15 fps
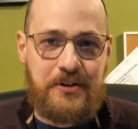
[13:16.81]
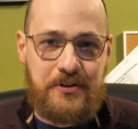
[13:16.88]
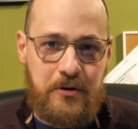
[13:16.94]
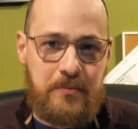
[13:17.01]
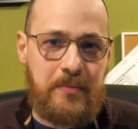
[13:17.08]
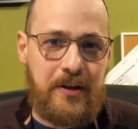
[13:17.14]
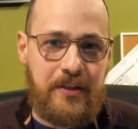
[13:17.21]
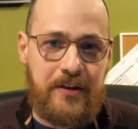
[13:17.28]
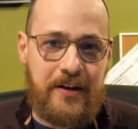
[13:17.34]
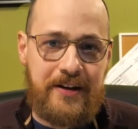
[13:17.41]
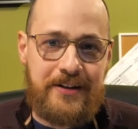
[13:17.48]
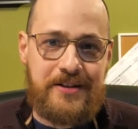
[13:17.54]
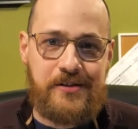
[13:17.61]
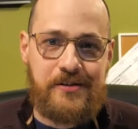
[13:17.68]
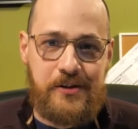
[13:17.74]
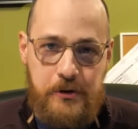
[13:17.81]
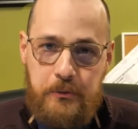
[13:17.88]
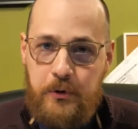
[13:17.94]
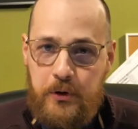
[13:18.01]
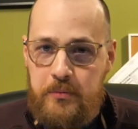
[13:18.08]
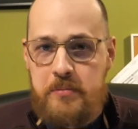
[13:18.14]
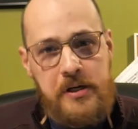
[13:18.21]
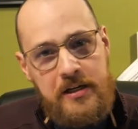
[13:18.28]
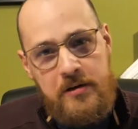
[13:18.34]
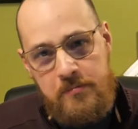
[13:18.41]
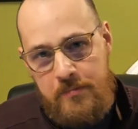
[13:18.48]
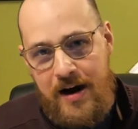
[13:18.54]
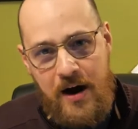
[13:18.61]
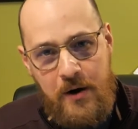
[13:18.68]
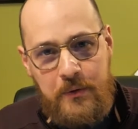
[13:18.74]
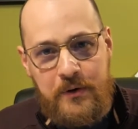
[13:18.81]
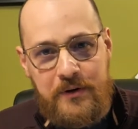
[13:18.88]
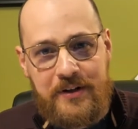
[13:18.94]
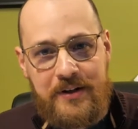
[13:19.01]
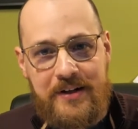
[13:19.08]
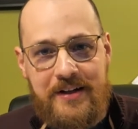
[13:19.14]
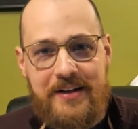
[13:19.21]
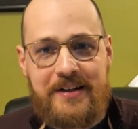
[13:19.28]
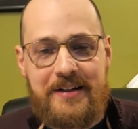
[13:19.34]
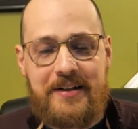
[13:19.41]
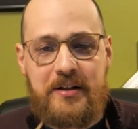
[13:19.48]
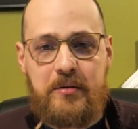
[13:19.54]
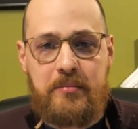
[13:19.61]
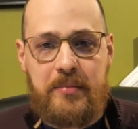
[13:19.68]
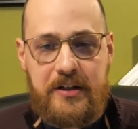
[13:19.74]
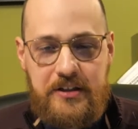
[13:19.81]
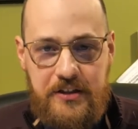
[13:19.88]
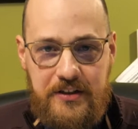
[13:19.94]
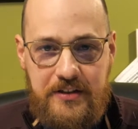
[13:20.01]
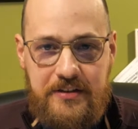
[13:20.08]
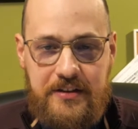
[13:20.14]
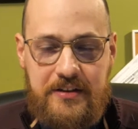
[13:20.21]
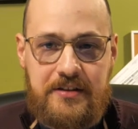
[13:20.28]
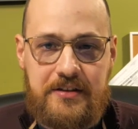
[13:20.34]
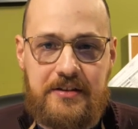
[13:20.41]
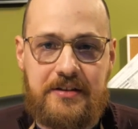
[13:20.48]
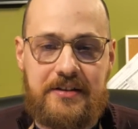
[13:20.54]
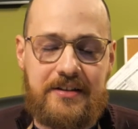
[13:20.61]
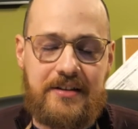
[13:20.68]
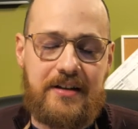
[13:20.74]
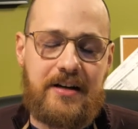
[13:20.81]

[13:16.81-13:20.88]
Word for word: should be things that would be empowered by Jesus.